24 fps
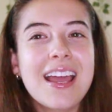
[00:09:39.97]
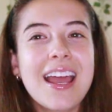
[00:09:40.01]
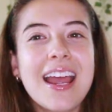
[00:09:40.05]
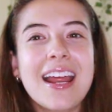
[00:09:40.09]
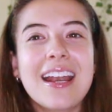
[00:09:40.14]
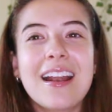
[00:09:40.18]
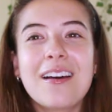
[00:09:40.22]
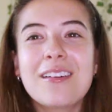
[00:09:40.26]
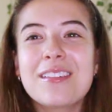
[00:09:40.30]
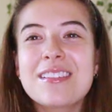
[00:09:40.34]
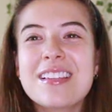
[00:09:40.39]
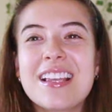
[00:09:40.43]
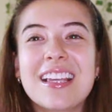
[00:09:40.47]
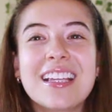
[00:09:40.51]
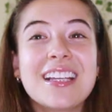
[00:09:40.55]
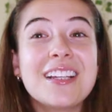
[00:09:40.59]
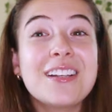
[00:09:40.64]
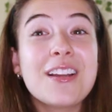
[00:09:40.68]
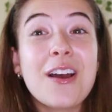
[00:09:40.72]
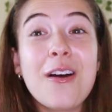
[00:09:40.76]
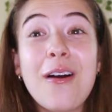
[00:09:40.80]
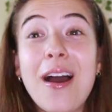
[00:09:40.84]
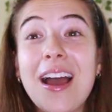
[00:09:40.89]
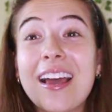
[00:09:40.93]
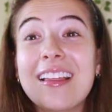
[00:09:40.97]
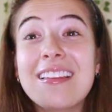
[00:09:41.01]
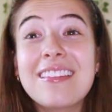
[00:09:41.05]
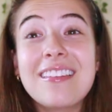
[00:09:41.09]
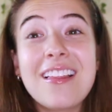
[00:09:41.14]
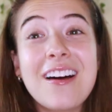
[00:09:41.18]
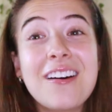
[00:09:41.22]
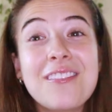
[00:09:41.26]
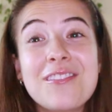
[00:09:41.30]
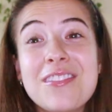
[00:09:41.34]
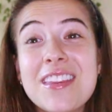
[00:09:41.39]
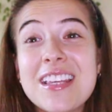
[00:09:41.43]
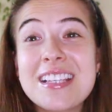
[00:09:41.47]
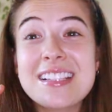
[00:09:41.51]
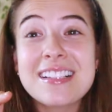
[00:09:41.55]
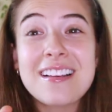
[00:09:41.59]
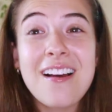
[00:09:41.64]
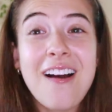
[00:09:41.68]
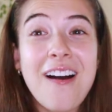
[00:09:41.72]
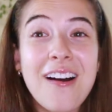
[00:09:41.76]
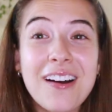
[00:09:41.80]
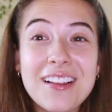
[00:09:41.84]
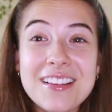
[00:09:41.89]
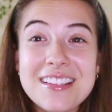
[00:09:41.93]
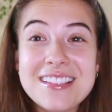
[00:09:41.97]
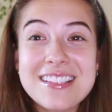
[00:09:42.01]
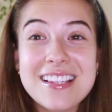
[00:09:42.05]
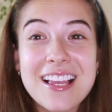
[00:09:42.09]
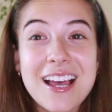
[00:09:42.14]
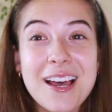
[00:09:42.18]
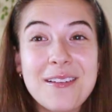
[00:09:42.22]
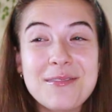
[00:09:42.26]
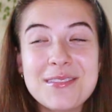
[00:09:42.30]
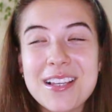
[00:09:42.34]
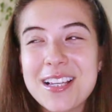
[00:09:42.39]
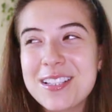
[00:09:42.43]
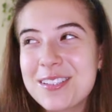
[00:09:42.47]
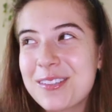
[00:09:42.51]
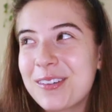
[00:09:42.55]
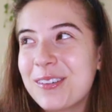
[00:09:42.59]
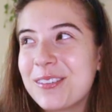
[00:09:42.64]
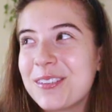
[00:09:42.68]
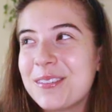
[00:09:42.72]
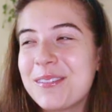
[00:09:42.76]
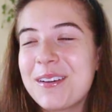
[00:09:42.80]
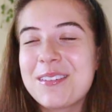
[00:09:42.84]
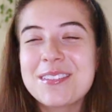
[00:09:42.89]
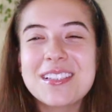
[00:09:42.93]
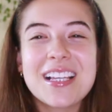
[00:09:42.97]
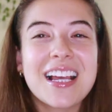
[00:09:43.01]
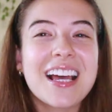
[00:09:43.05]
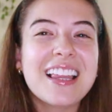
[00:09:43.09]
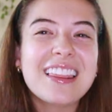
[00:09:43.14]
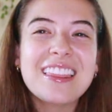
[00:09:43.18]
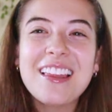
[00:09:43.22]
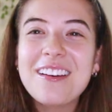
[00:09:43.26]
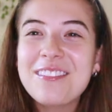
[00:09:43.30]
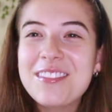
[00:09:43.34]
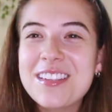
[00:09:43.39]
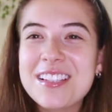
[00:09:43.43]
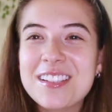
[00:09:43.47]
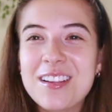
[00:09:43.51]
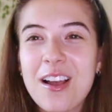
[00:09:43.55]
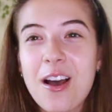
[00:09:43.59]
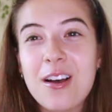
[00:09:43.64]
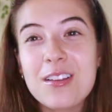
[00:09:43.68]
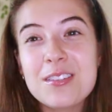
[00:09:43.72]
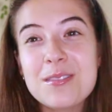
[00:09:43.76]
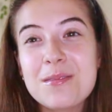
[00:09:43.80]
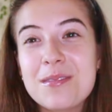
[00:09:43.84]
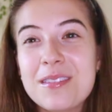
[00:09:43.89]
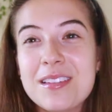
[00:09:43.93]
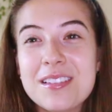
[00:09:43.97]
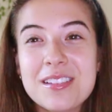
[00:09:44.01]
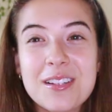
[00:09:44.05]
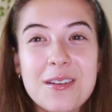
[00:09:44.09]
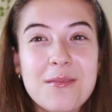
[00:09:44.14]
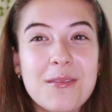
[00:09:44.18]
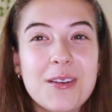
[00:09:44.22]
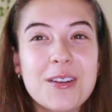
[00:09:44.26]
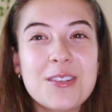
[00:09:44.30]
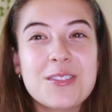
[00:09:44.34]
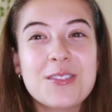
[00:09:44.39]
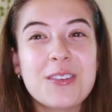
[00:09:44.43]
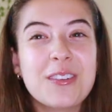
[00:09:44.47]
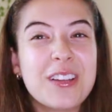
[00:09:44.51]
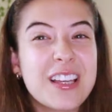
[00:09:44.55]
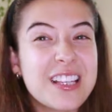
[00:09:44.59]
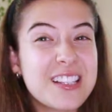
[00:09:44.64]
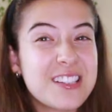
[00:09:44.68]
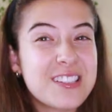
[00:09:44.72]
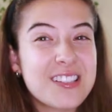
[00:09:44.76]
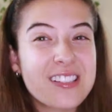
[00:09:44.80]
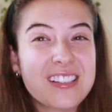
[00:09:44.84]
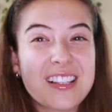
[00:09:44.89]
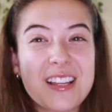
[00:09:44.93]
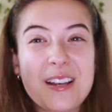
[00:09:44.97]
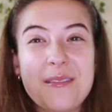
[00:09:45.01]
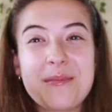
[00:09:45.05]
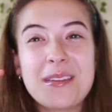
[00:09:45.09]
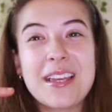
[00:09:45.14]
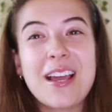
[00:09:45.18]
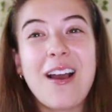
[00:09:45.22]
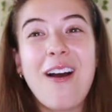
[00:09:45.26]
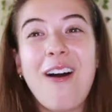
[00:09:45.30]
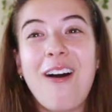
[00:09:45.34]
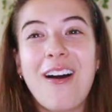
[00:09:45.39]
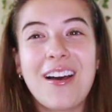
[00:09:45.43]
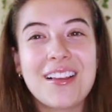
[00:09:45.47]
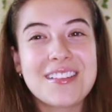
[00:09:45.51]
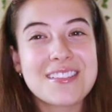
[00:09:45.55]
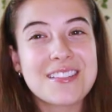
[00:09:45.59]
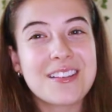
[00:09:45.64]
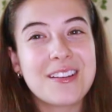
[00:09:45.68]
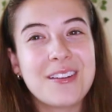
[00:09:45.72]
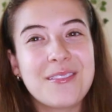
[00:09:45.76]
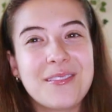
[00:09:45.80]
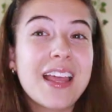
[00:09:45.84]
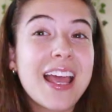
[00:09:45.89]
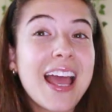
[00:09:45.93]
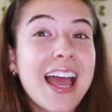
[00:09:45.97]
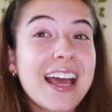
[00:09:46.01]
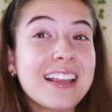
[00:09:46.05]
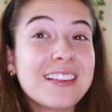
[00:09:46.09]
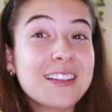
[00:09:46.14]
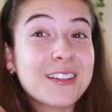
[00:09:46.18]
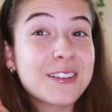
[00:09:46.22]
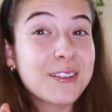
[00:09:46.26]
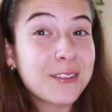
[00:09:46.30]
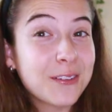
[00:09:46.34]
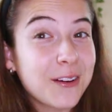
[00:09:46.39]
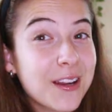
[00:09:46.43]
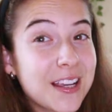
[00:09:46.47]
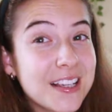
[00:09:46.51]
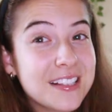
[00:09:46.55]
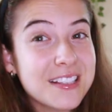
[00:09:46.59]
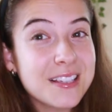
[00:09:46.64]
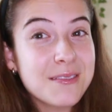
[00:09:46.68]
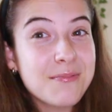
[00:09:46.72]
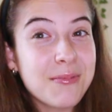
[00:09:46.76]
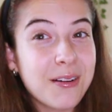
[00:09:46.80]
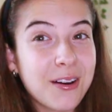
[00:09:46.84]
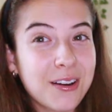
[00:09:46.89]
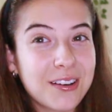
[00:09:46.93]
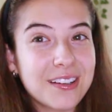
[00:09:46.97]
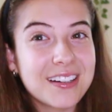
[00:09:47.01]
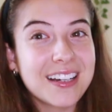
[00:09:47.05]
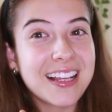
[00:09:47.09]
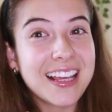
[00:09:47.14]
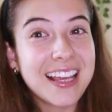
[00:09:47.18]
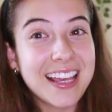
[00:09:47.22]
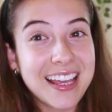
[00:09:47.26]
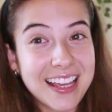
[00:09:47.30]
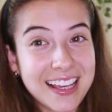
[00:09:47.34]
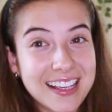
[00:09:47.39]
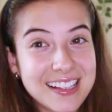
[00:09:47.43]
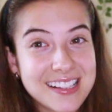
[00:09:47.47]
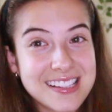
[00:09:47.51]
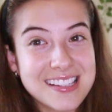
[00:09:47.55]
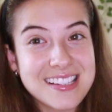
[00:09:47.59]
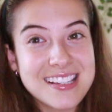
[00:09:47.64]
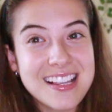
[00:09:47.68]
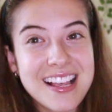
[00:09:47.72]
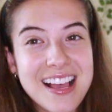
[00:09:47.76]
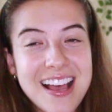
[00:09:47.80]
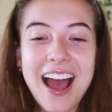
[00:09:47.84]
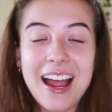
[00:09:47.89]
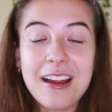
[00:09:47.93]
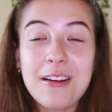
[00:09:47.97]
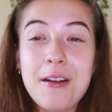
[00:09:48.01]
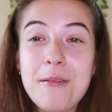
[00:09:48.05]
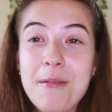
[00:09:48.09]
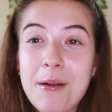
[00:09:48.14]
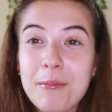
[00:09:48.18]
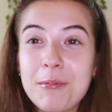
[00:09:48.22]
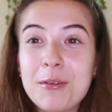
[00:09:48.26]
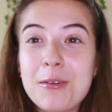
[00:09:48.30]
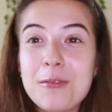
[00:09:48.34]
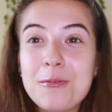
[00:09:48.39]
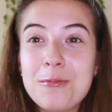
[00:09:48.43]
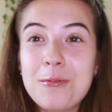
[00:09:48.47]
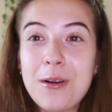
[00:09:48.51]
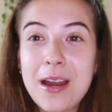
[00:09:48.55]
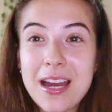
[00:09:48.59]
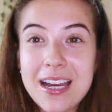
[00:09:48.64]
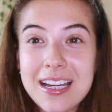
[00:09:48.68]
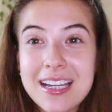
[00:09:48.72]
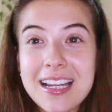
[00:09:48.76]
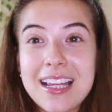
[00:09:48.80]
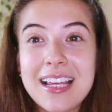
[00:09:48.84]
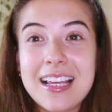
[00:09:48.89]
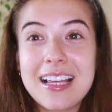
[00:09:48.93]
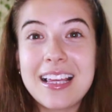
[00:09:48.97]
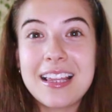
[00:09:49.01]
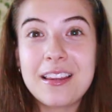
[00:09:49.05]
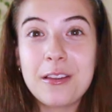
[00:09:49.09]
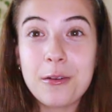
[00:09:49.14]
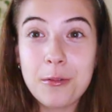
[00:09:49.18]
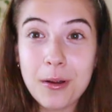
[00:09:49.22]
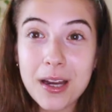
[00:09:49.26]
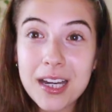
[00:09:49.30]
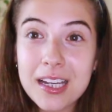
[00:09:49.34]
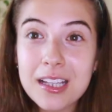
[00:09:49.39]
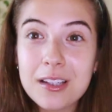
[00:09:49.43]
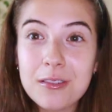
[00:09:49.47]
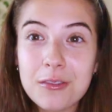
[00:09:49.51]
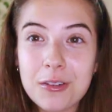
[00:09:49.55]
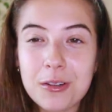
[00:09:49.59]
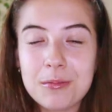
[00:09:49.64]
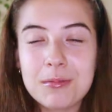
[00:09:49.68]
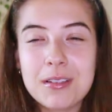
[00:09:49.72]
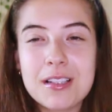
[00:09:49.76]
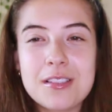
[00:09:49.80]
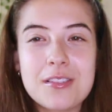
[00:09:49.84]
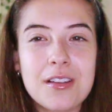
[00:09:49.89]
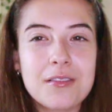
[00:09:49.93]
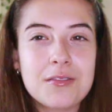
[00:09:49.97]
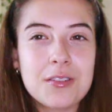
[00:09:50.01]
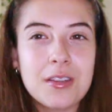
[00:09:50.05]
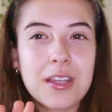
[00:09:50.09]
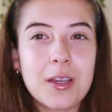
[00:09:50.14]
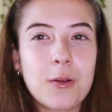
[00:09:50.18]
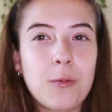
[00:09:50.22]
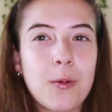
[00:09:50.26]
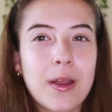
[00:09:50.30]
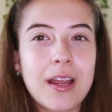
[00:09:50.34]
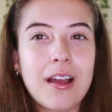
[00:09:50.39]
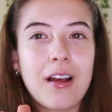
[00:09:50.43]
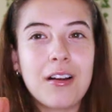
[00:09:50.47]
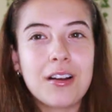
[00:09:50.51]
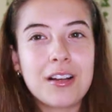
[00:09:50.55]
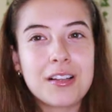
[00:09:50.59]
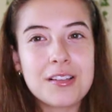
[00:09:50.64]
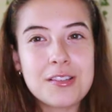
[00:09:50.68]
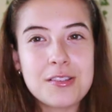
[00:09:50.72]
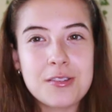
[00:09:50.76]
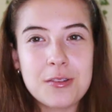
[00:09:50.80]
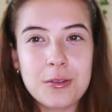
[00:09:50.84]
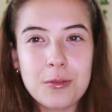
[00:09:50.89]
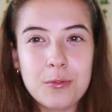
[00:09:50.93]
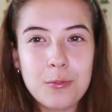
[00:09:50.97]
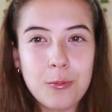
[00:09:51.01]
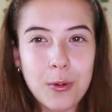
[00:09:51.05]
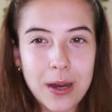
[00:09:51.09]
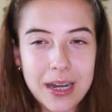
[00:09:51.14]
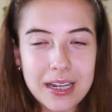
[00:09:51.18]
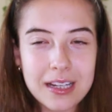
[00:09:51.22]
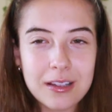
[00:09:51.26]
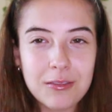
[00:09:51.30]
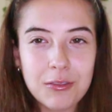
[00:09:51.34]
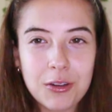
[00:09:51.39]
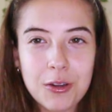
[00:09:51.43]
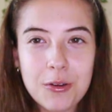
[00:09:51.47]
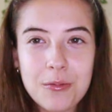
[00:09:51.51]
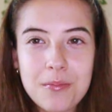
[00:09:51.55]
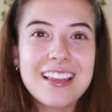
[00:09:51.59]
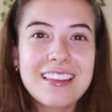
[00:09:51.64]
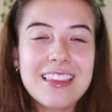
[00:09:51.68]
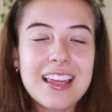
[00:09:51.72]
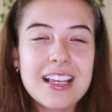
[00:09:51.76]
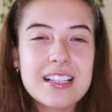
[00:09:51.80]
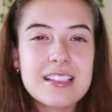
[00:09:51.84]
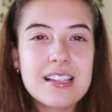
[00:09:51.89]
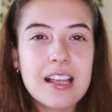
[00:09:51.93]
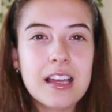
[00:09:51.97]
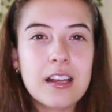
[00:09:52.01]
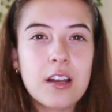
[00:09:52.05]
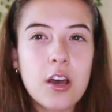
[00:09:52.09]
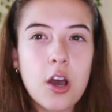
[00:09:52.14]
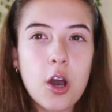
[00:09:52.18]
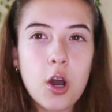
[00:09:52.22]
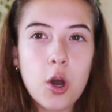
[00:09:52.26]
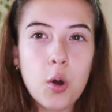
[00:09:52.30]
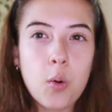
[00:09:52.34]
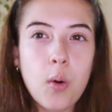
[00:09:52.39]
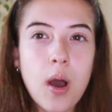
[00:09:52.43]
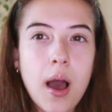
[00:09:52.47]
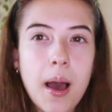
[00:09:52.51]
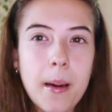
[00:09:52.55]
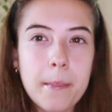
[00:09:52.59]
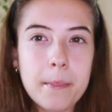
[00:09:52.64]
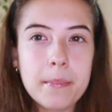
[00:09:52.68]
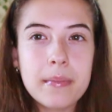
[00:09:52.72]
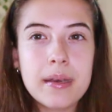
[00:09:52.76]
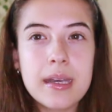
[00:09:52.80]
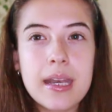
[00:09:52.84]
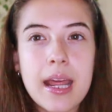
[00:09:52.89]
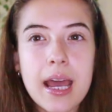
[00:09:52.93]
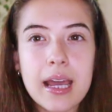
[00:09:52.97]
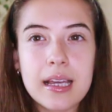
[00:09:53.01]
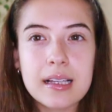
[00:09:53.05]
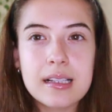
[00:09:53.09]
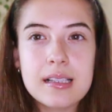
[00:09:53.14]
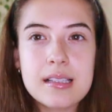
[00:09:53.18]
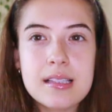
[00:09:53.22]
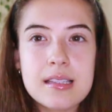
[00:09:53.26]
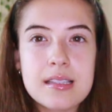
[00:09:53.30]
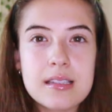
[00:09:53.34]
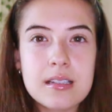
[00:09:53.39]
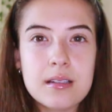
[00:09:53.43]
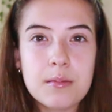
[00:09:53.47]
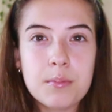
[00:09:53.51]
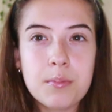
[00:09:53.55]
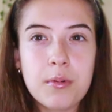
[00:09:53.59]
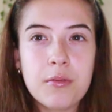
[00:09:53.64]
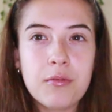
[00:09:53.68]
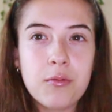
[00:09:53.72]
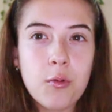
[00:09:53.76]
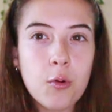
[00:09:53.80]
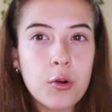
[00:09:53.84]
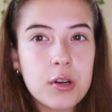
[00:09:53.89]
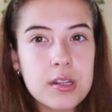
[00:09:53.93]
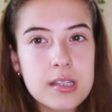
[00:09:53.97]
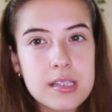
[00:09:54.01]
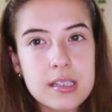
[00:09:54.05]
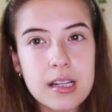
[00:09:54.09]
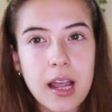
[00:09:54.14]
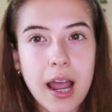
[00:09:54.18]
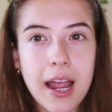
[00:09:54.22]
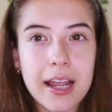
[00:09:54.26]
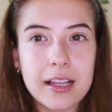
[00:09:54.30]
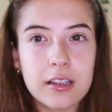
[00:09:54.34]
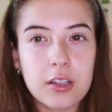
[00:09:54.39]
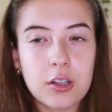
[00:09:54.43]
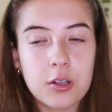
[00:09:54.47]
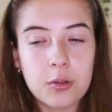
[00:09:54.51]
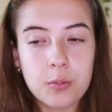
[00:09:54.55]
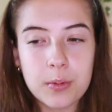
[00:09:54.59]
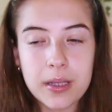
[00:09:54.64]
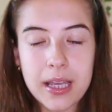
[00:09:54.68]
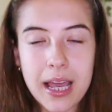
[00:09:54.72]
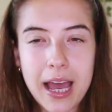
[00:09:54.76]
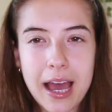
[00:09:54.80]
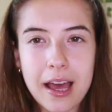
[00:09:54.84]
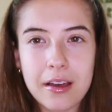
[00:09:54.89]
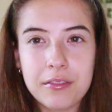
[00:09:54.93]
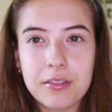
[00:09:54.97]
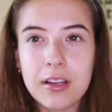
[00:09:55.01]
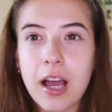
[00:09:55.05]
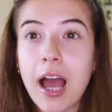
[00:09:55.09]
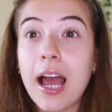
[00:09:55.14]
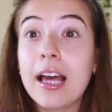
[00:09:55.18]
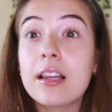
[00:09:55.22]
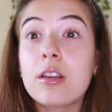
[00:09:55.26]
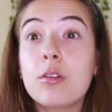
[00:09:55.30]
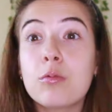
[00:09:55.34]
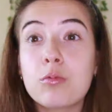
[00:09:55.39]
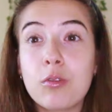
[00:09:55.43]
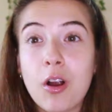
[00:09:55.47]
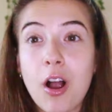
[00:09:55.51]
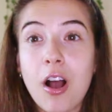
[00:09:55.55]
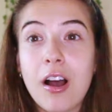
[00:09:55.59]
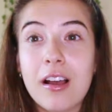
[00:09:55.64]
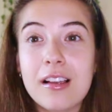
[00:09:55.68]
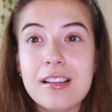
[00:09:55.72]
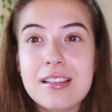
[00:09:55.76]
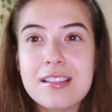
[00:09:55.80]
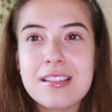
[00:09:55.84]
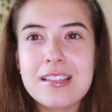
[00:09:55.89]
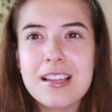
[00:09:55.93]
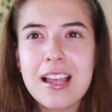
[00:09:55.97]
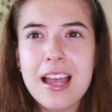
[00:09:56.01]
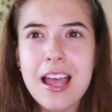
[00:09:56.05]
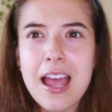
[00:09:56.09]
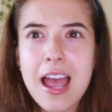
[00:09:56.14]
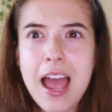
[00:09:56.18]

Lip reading: And I was like, you know, I love this concept. I told him, I was like, I love this concept, this commercial. It's just gonna be awesome. And the crazy part is, I remember waiting in the waiting room, because you have to like wait on a Zoom waiting room. They said, oh, up next, before Skylar, we have Kyla Ross.